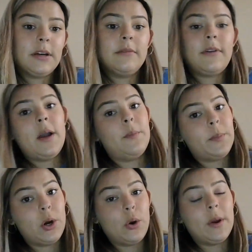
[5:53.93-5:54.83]
of
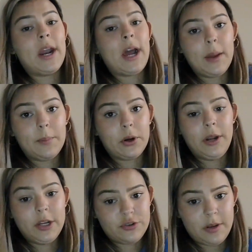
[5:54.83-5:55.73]
hypo and
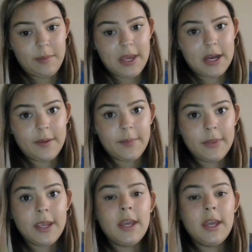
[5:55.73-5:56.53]
hypernatremia